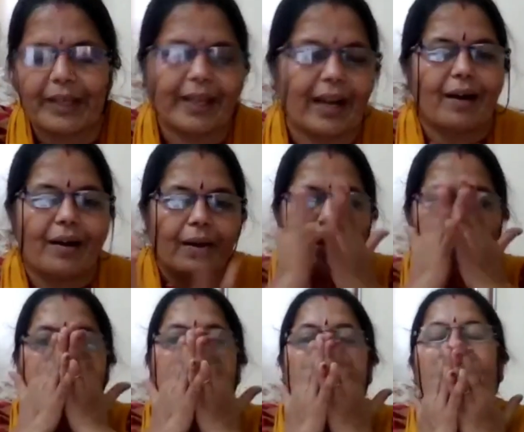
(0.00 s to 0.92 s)
Yeah.
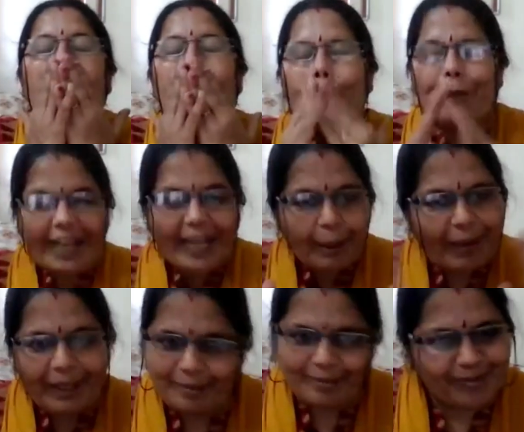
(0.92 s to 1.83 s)

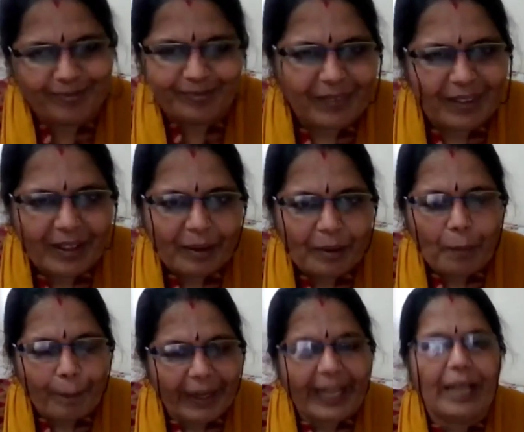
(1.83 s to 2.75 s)

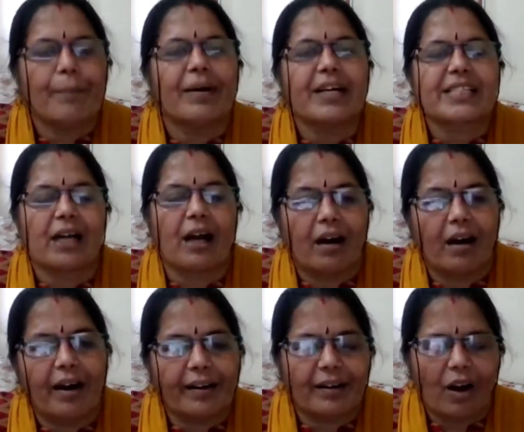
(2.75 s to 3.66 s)
Primers
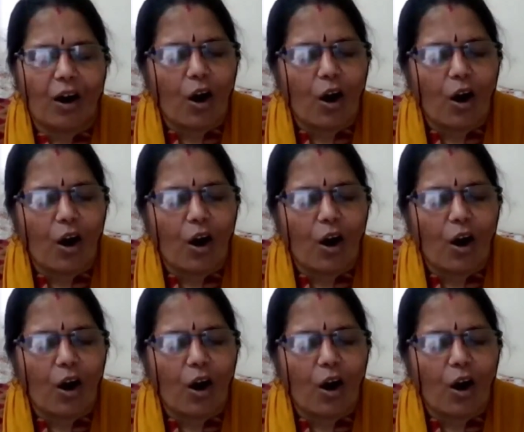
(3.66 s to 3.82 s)
are